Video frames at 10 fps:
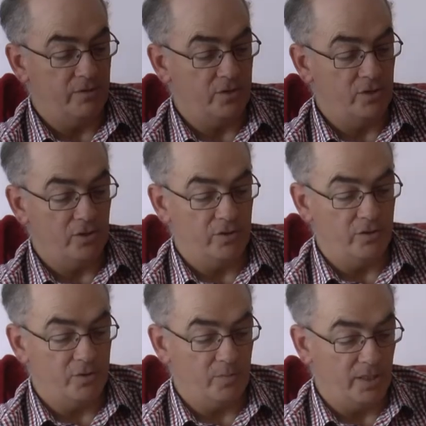for it's not you
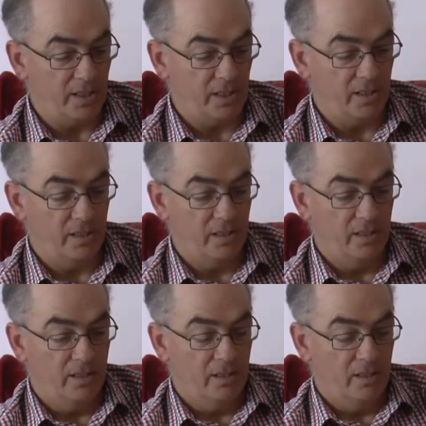speaking,
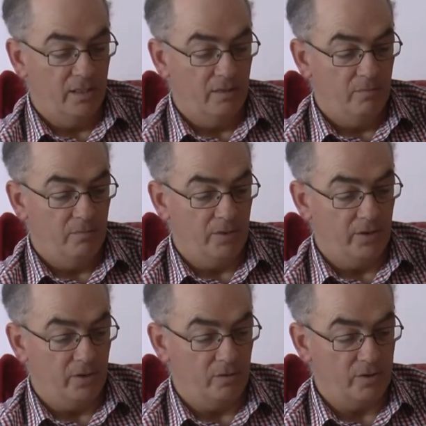but
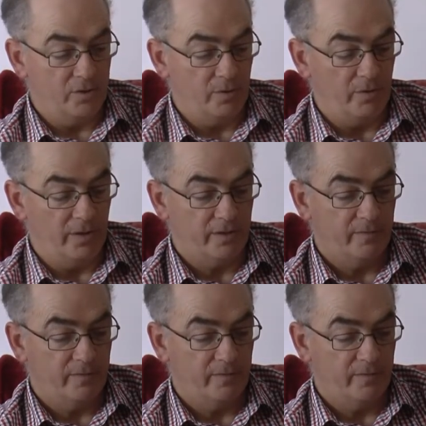the Holy Spirit.